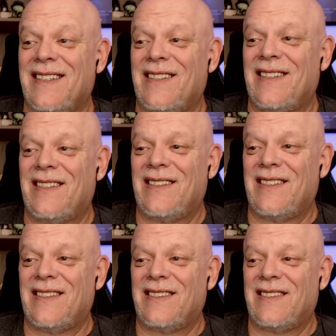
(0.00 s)
being so
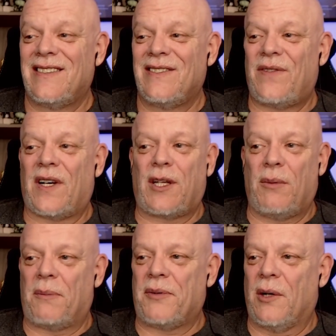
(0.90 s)
rude right now. Fuck
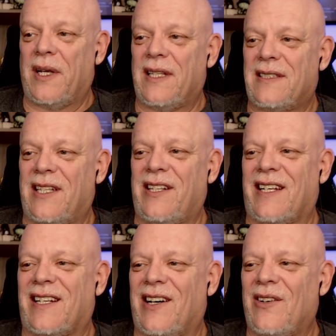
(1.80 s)
him up, Louise. There
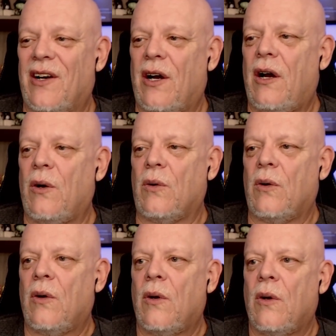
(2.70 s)
you go. Oh, you're
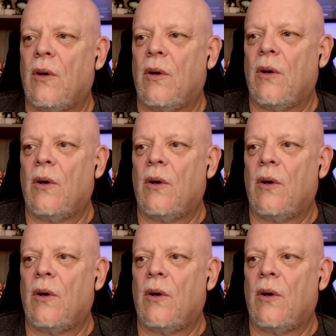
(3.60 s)
right, kid.